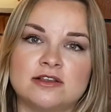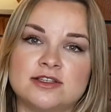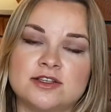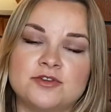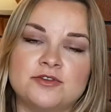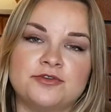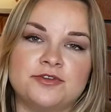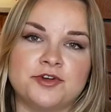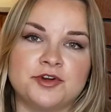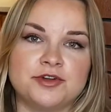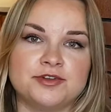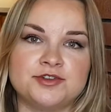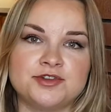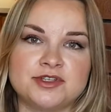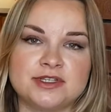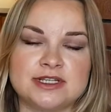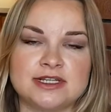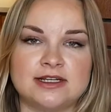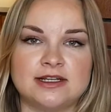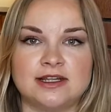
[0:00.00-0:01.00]
So if you're
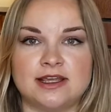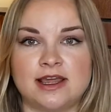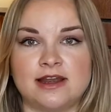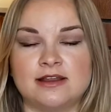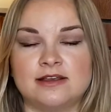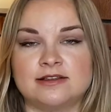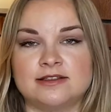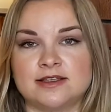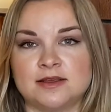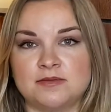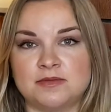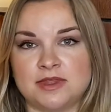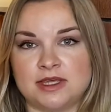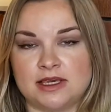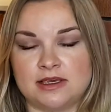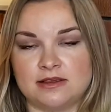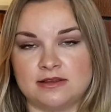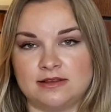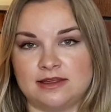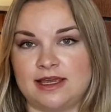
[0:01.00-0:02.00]
interested in getting
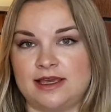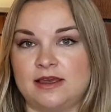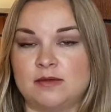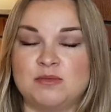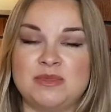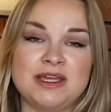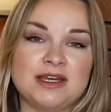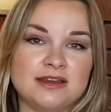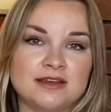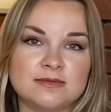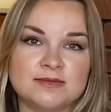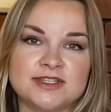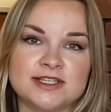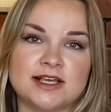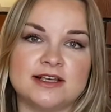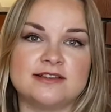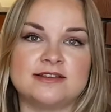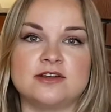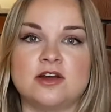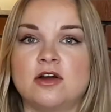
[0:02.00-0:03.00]
something like a
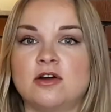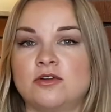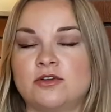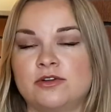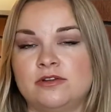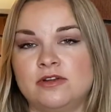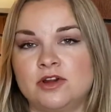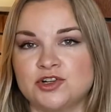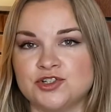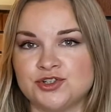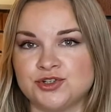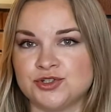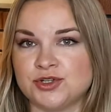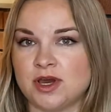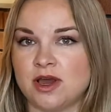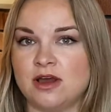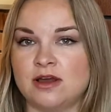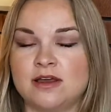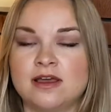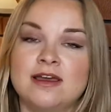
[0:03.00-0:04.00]
medium-sized dog or a larger
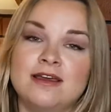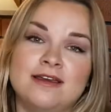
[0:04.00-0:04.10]
dog,